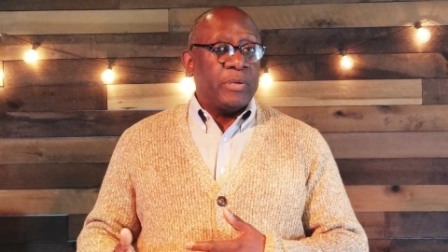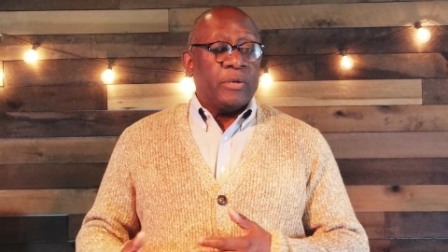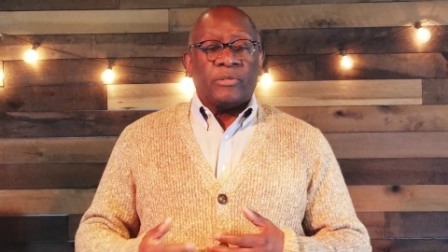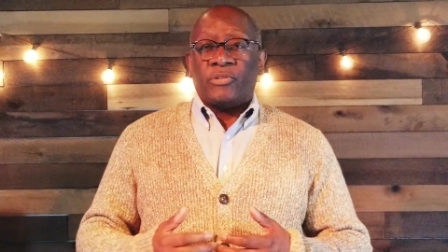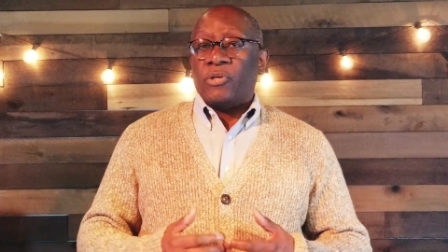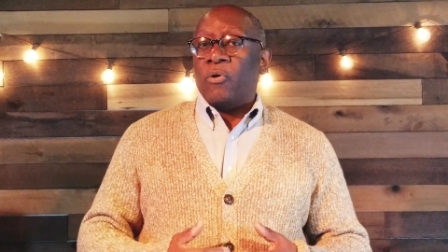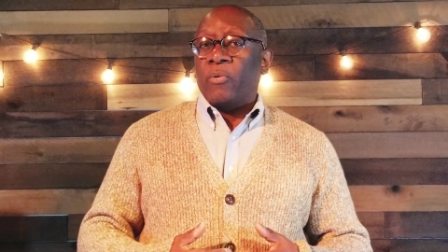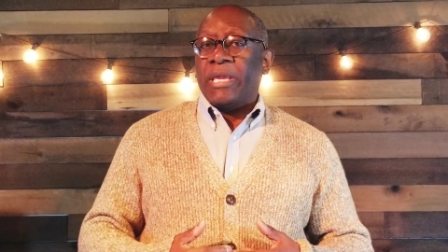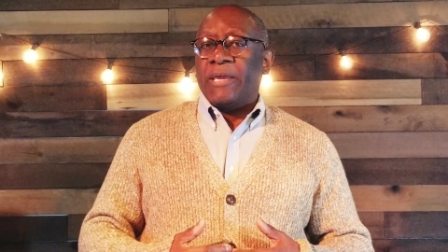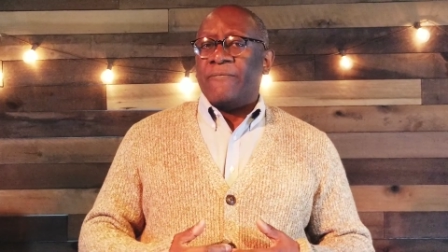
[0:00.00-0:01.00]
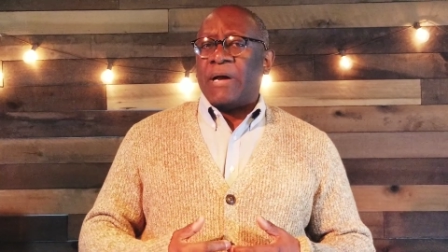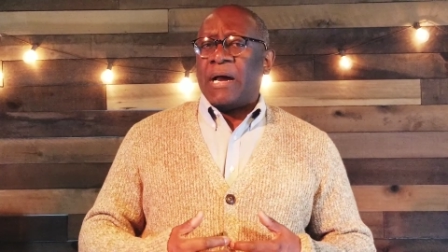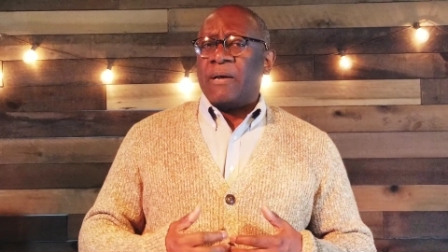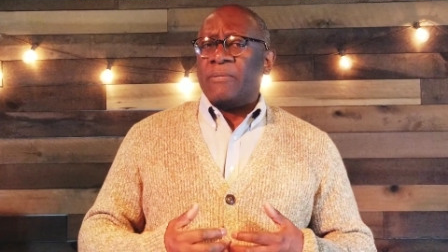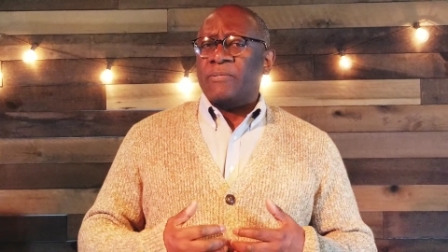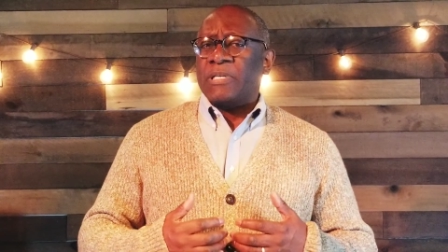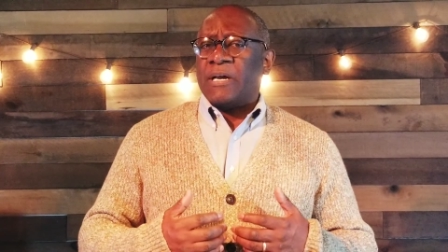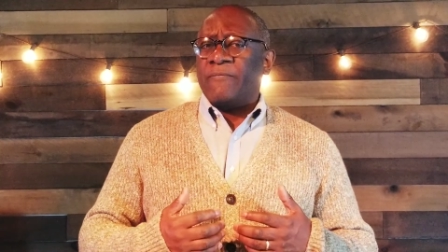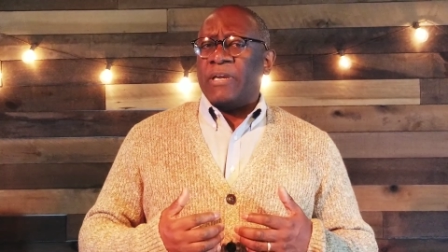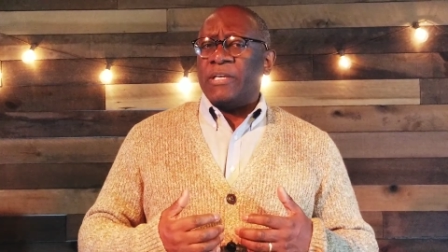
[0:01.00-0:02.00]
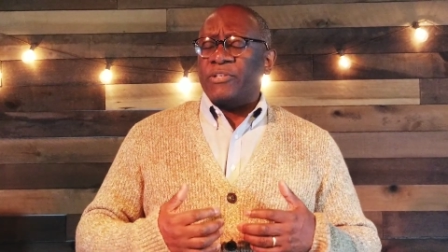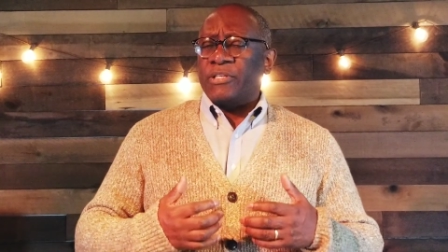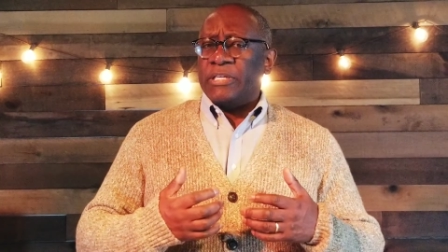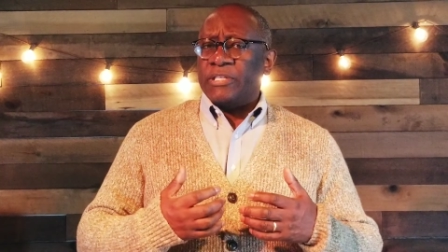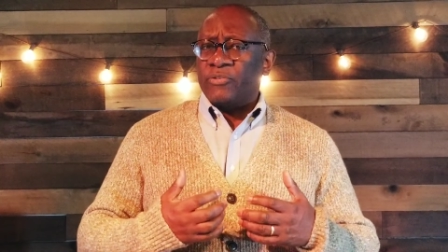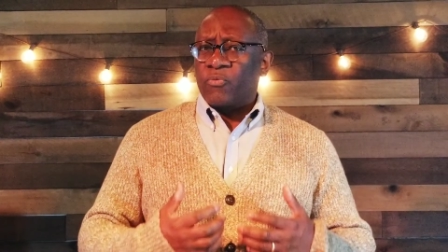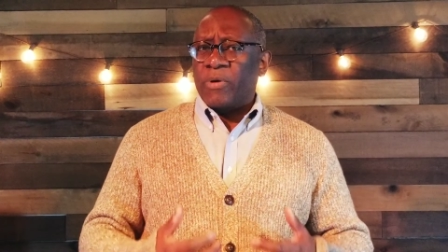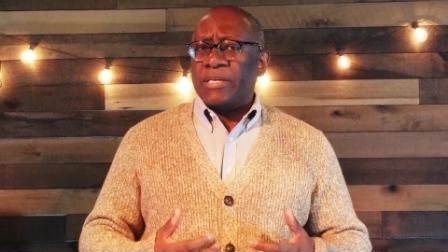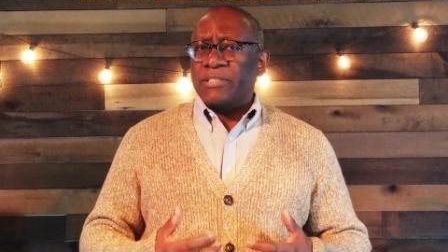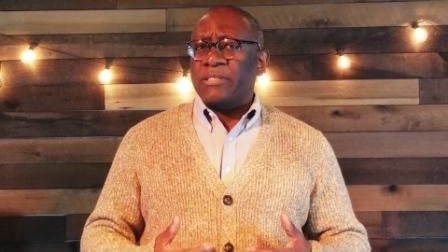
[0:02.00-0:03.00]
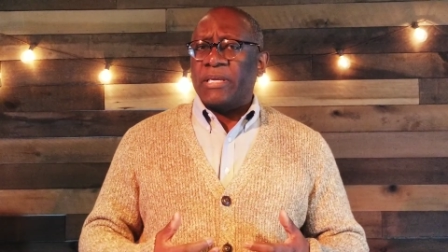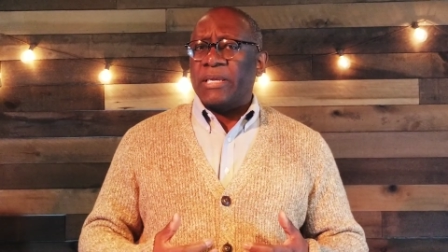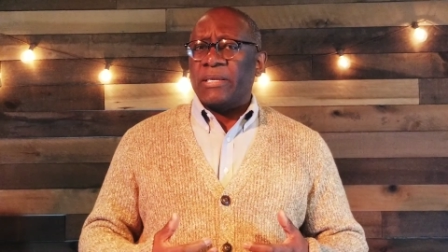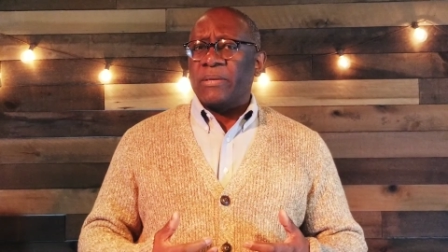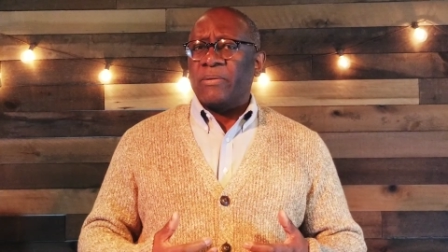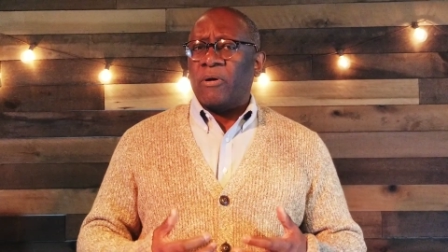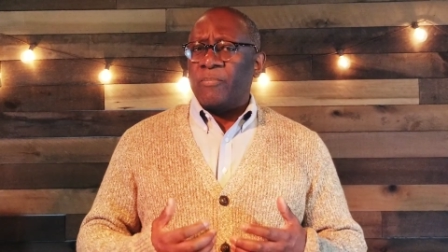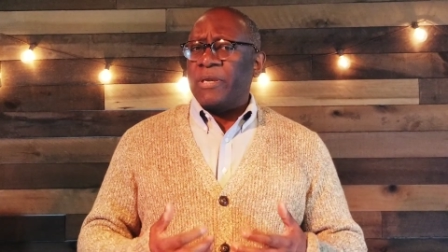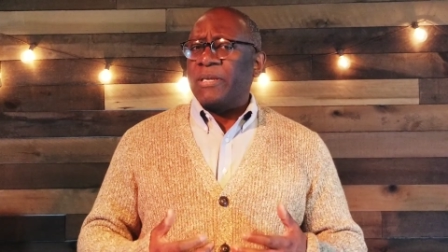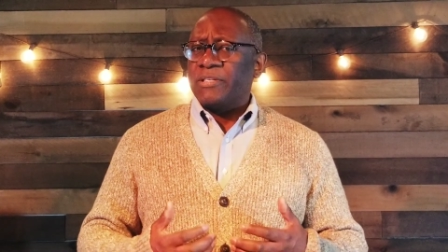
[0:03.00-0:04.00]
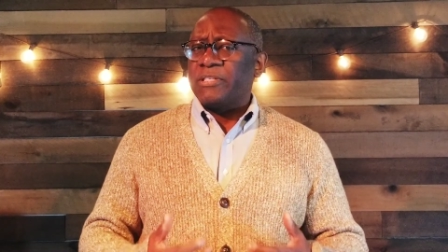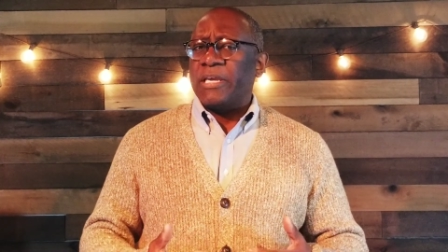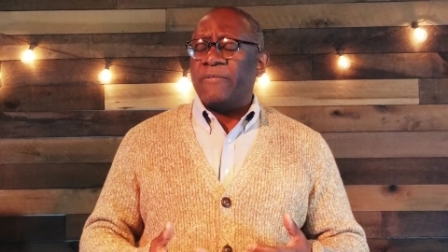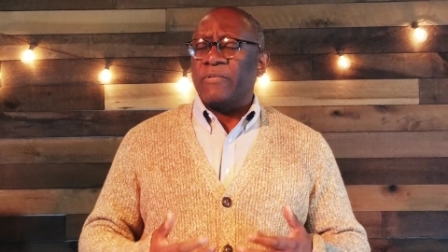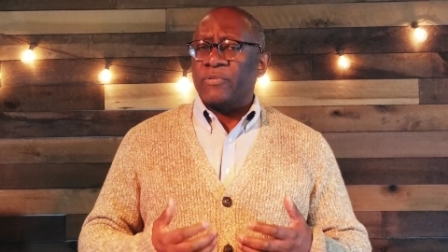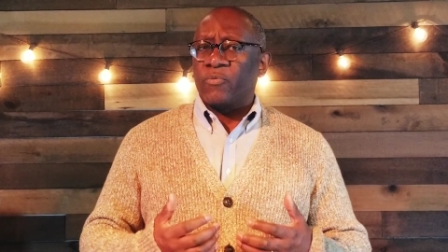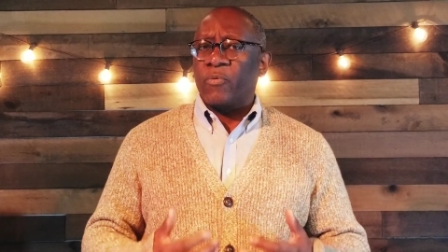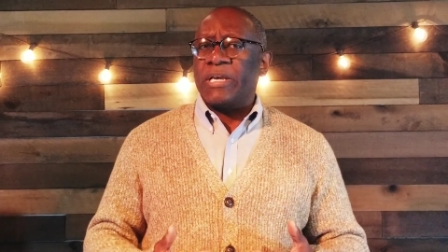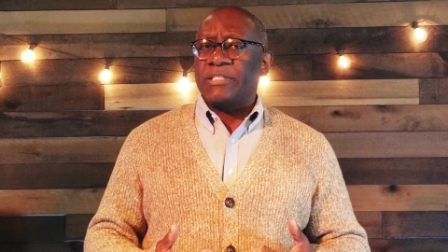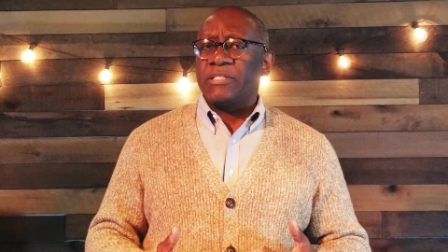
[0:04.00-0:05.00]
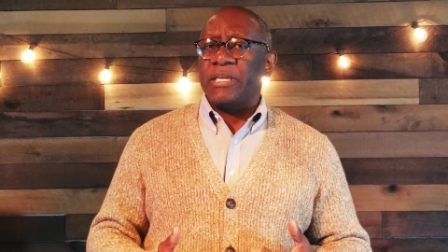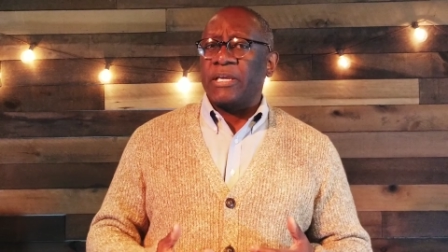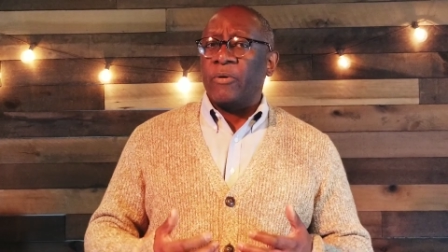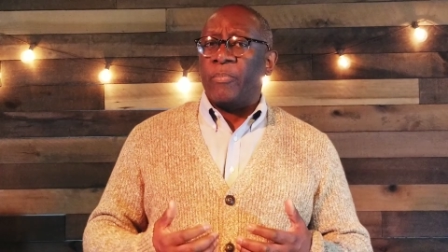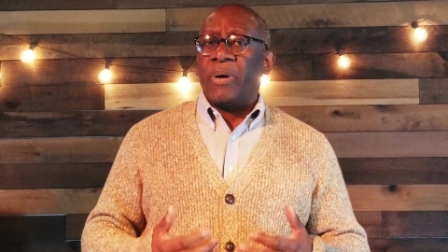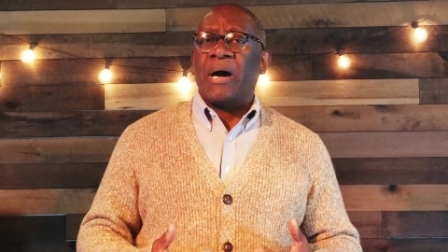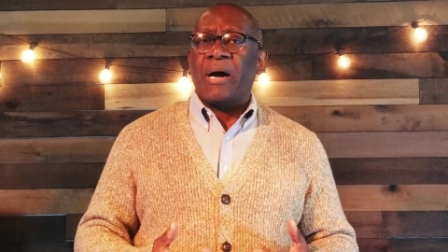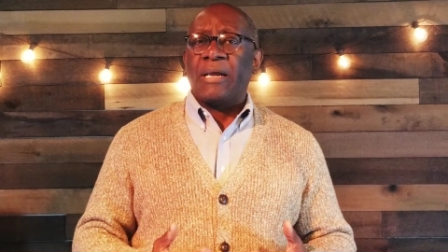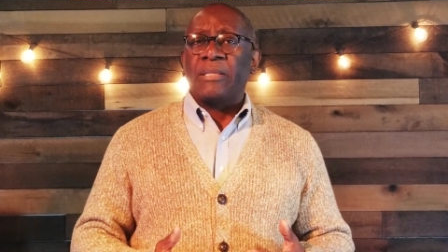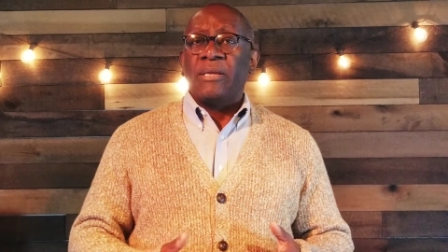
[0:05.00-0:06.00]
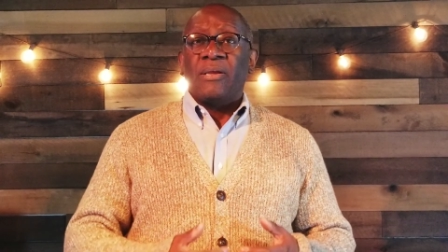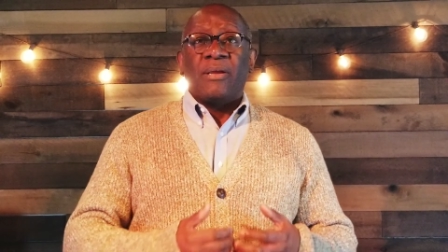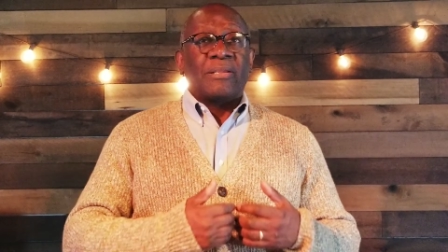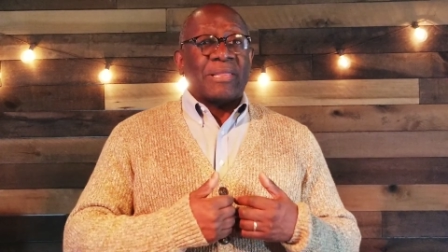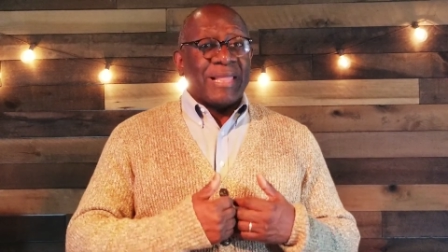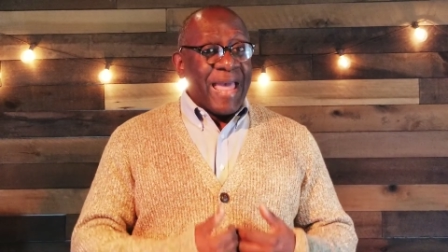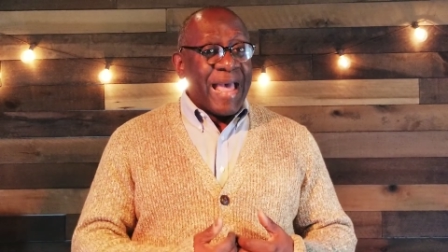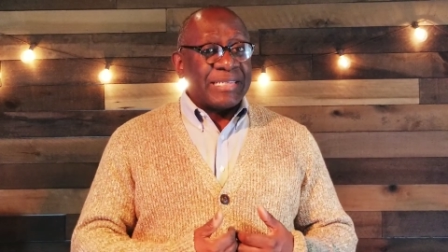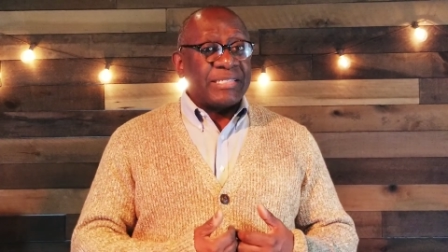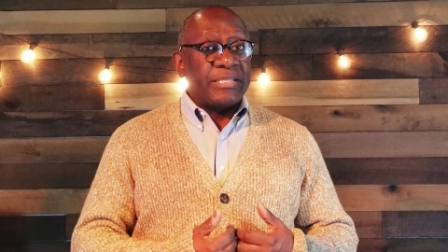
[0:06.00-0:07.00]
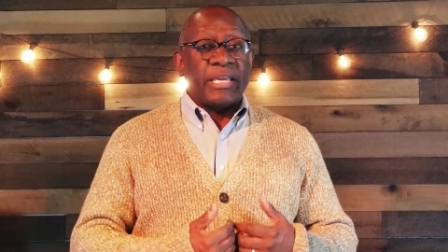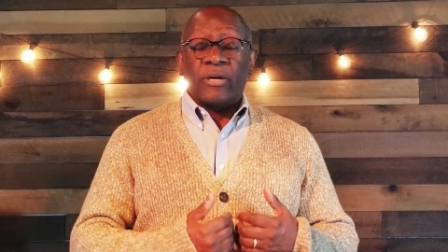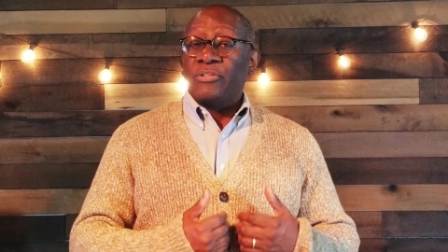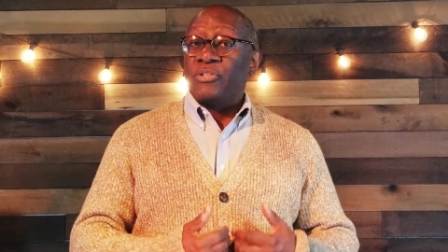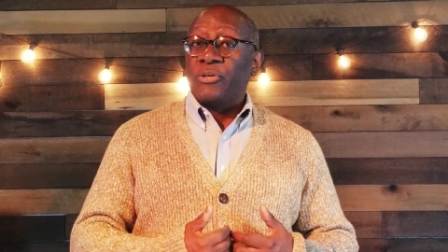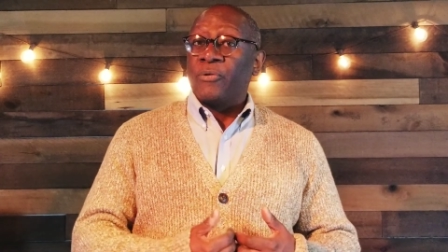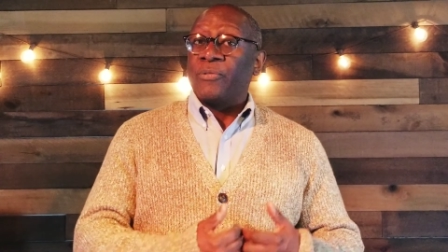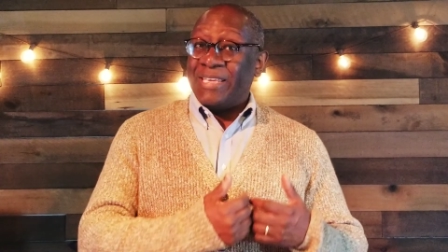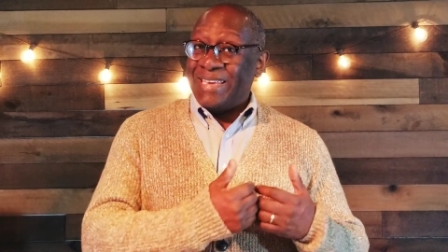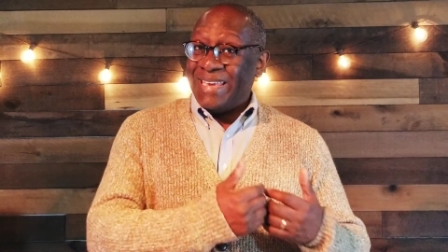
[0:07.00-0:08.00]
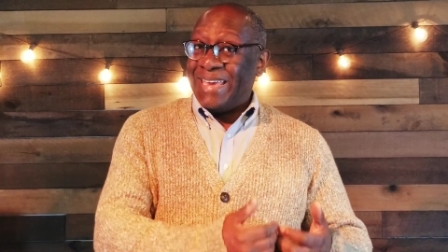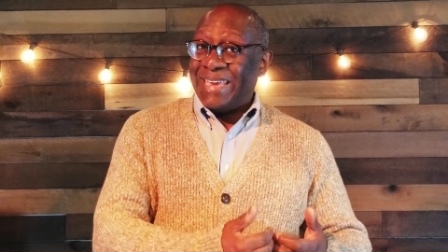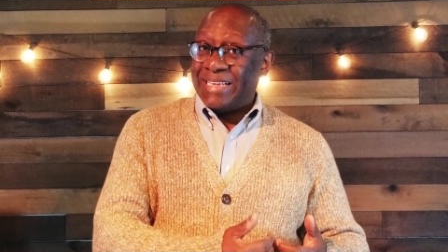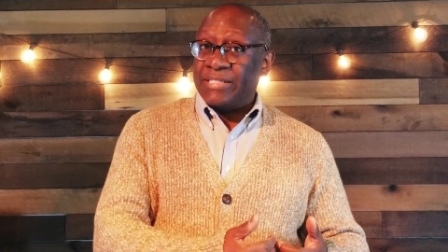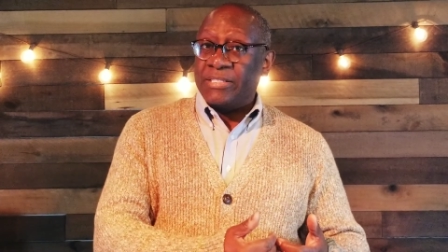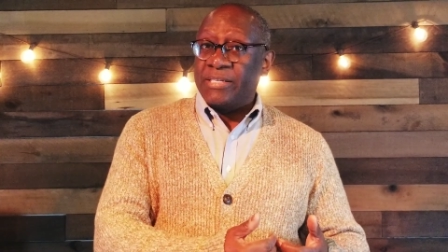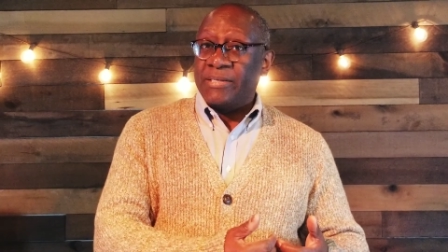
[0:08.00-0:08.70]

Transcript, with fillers: So if our salvation is resting or being saved is resting upon lasting until the end,